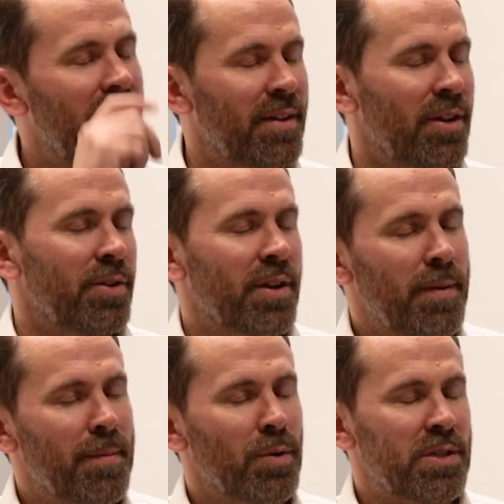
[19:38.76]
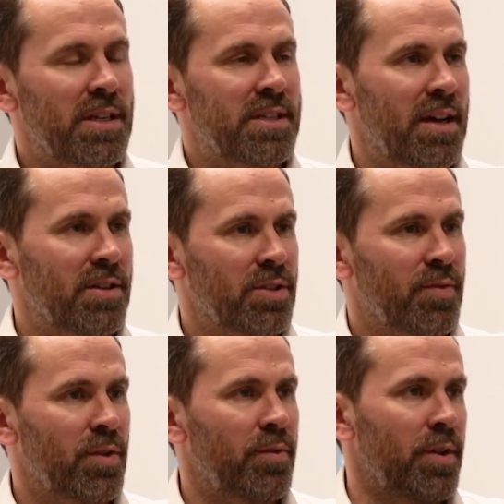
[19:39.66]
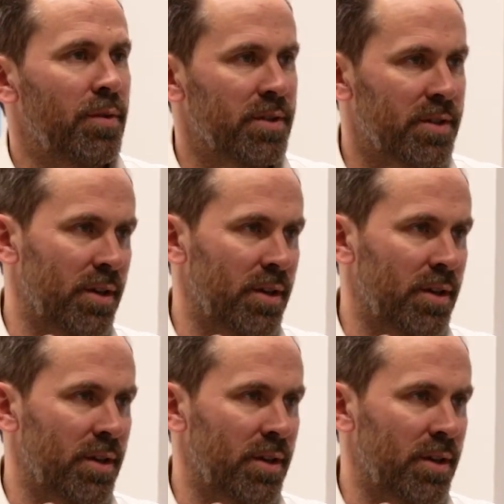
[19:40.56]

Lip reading: that, Luke, in a bit more detail just for the viewers.